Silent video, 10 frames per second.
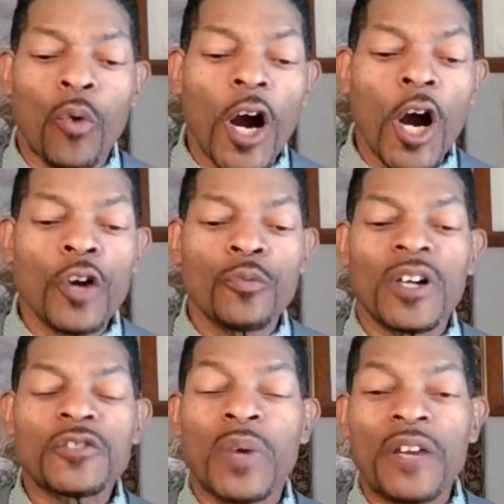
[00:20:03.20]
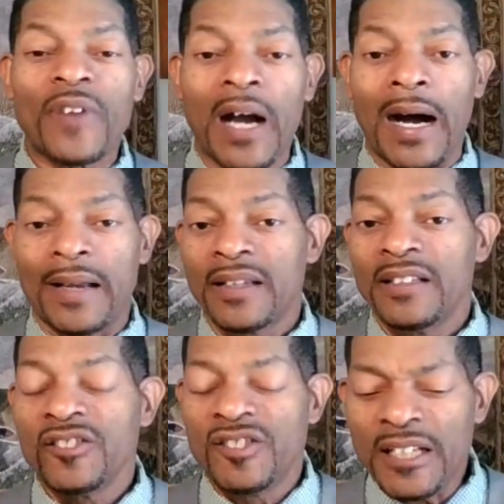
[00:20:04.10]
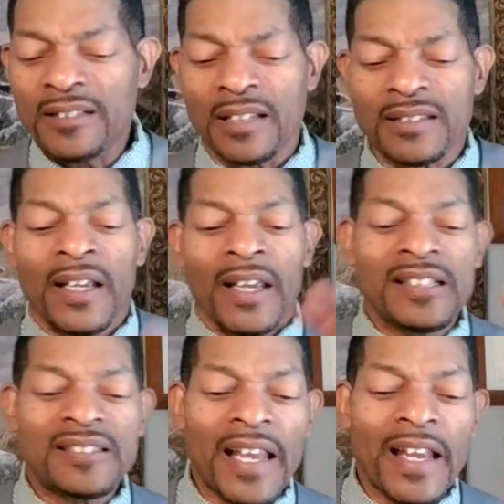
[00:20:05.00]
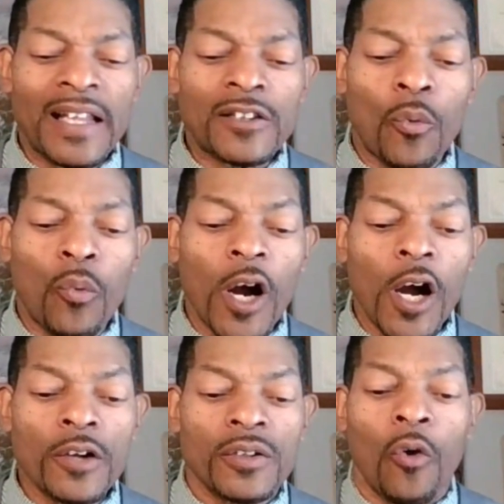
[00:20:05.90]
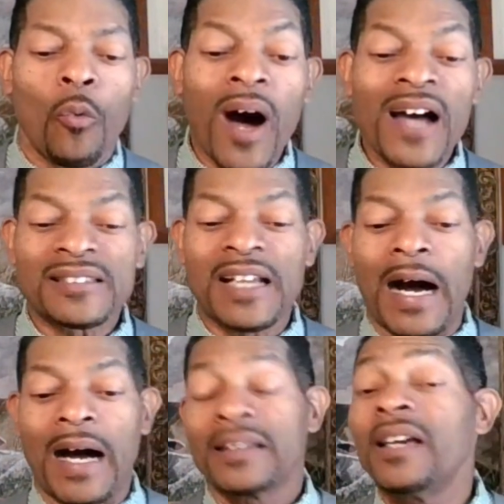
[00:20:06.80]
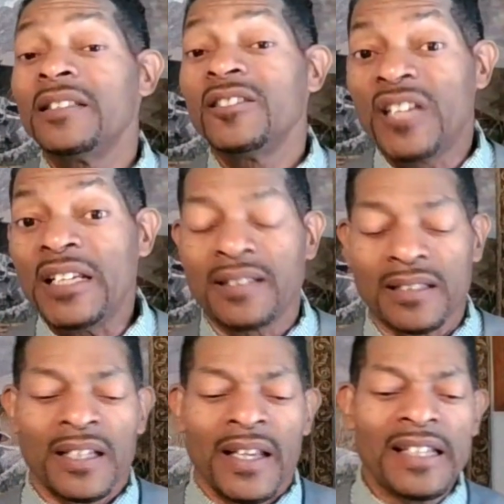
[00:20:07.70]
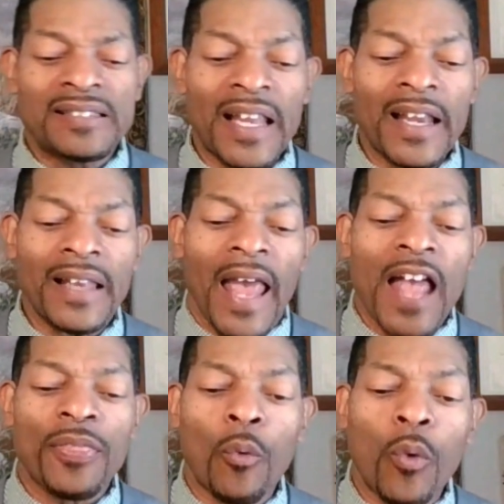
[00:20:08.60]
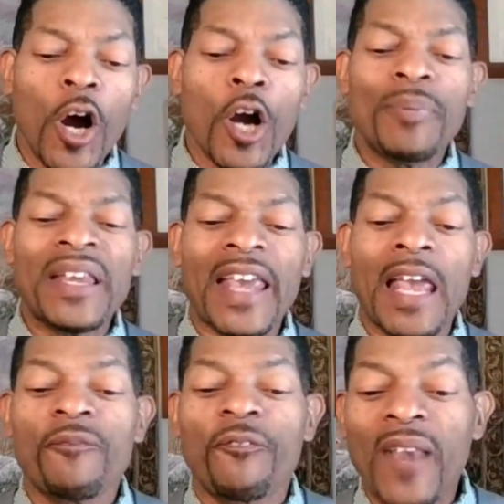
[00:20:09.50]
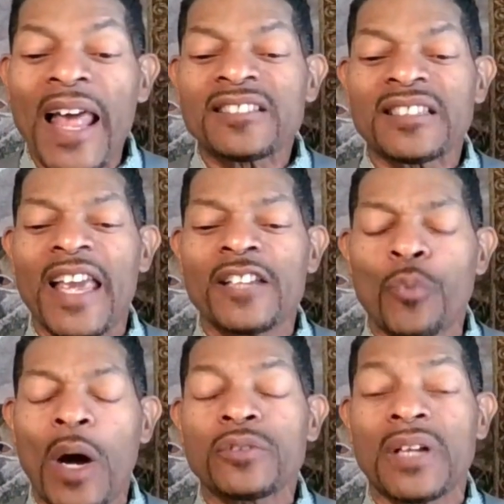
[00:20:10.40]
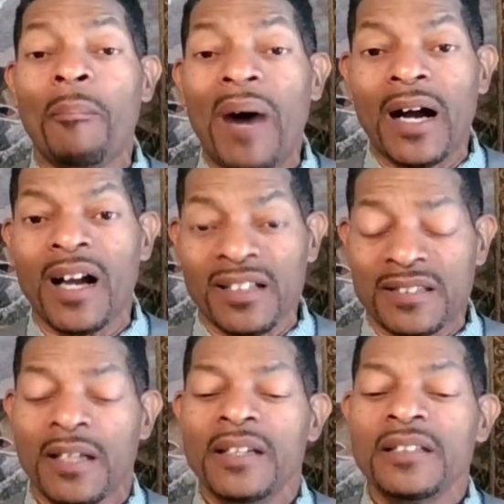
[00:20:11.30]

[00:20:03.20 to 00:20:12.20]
Word was with God Jesus. He's saying that the Word was God, Jesus. He's saying, and the Word became flesh and dwelt among us,